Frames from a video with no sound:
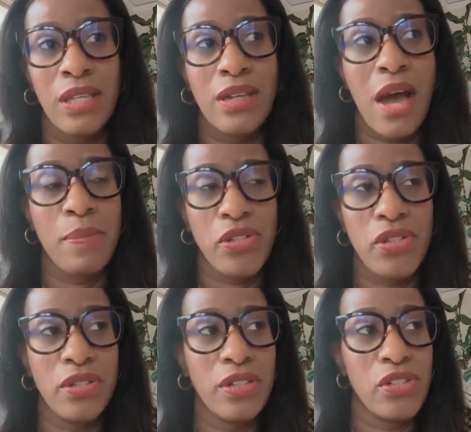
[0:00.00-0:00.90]
the
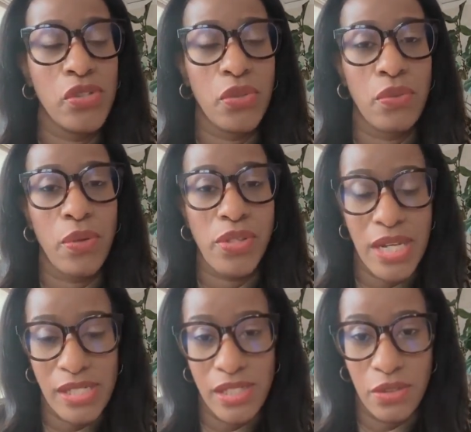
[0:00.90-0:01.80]
opportunity to do a
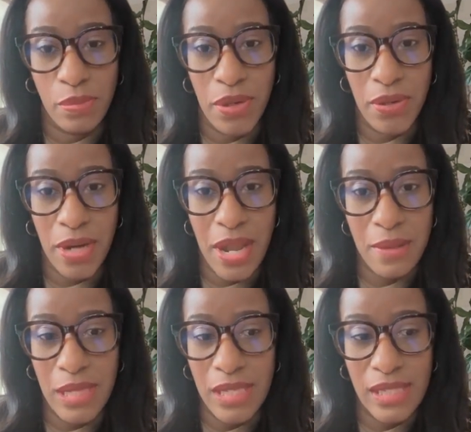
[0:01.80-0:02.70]
rotational
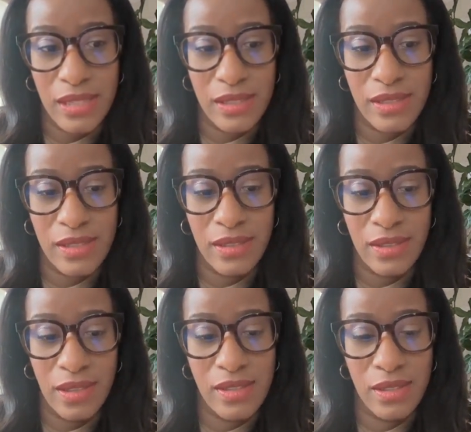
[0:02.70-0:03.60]
program is
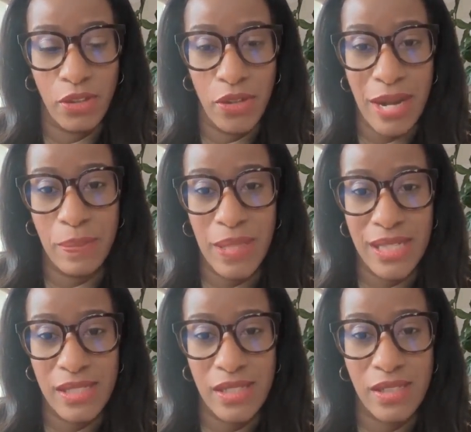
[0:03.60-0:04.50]
a great
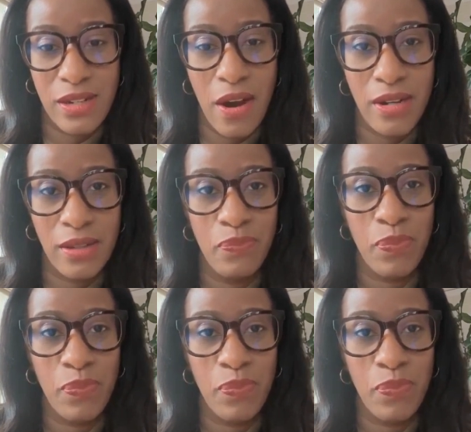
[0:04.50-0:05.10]
place to start.